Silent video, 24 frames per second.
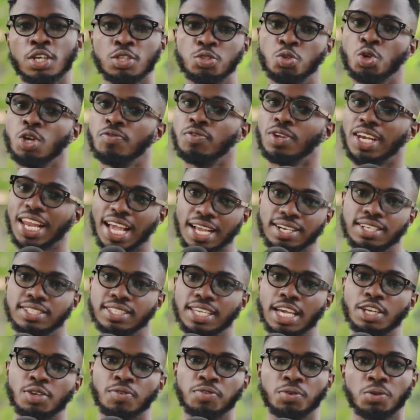So if you like
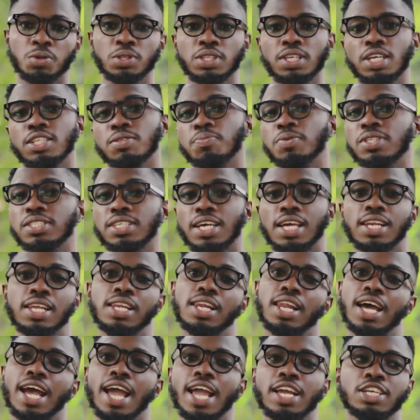this kind of content, please kindly
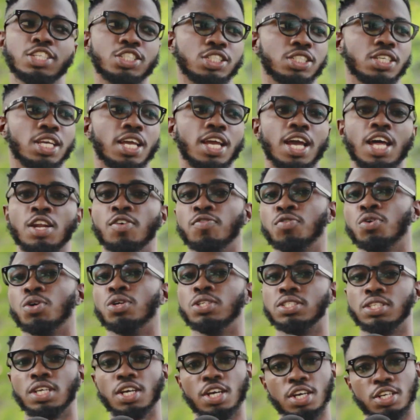like, share, and of
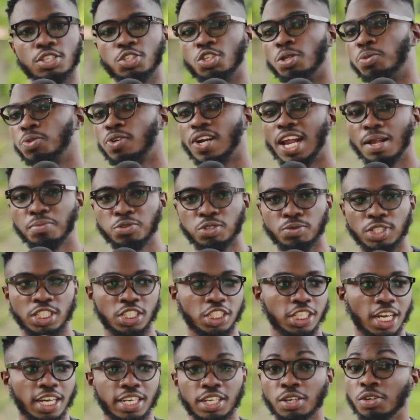course subscribe to the
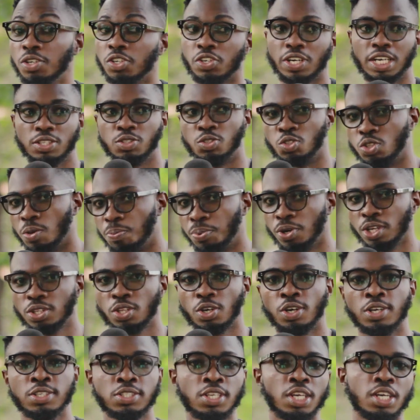channel in order to
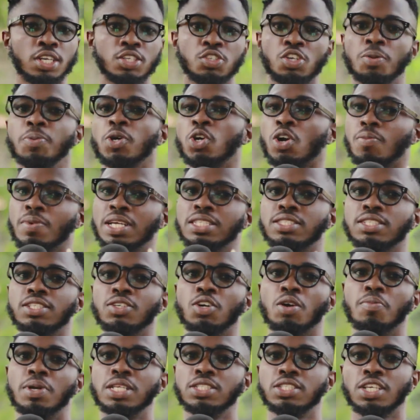support us. Drop your comments in
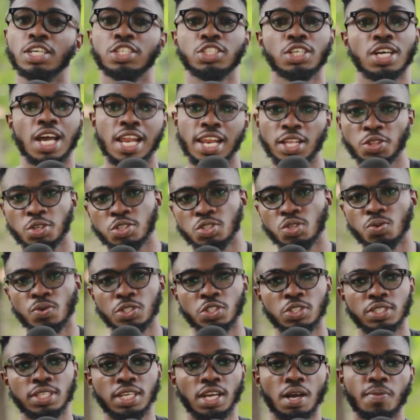the comment section and let us know
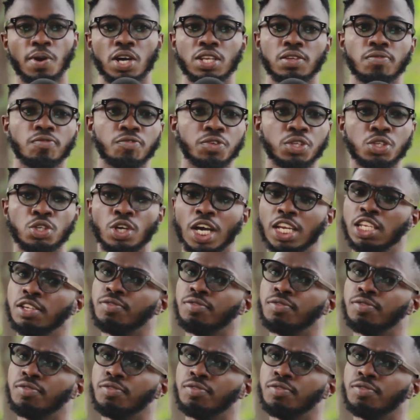what you think about the video.